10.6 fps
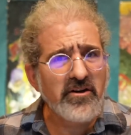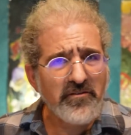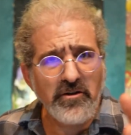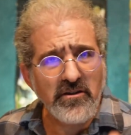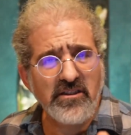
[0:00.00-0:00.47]
If
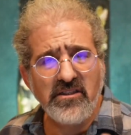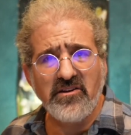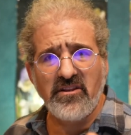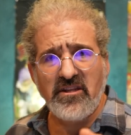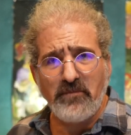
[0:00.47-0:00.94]
you're listening
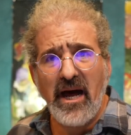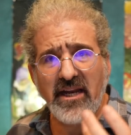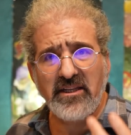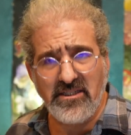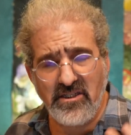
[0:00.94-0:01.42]
to this
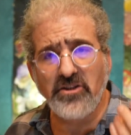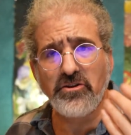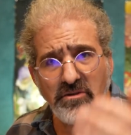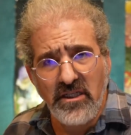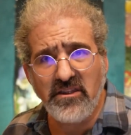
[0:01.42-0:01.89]
podcast and you
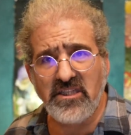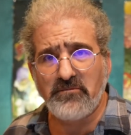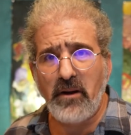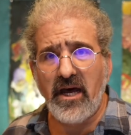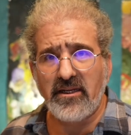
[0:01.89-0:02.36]
need this
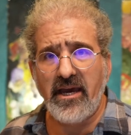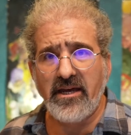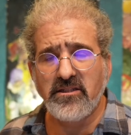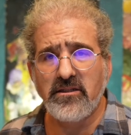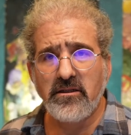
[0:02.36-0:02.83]

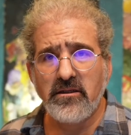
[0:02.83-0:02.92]
podcast,